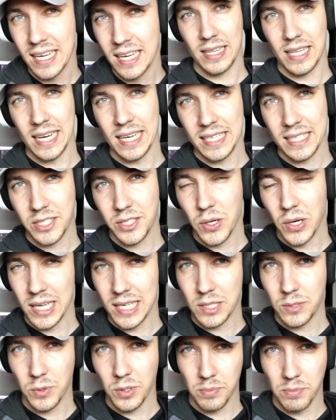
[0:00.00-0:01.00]
then these two
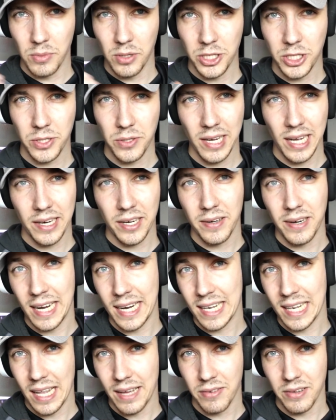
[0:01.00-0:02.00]
lists would merge together
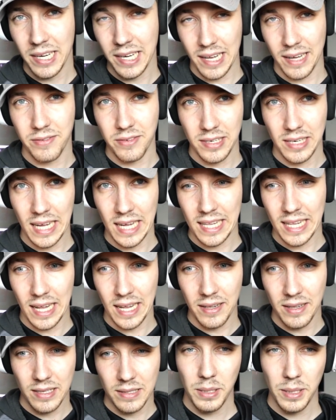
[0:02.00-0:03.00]
at level 11 and
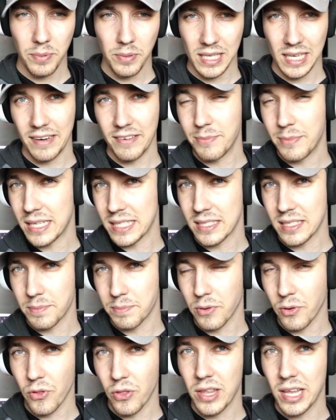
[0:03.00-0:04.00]
then people that have mastered
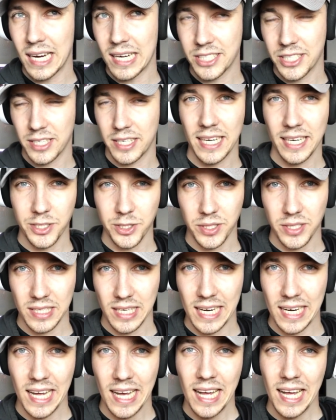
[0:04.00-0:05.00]
mastered both the architectural
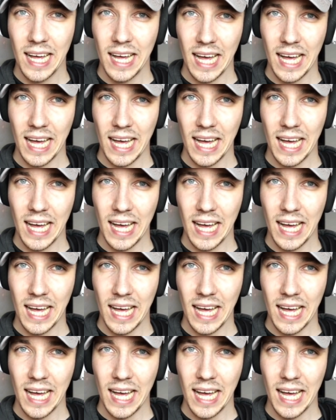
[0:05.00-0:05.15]
side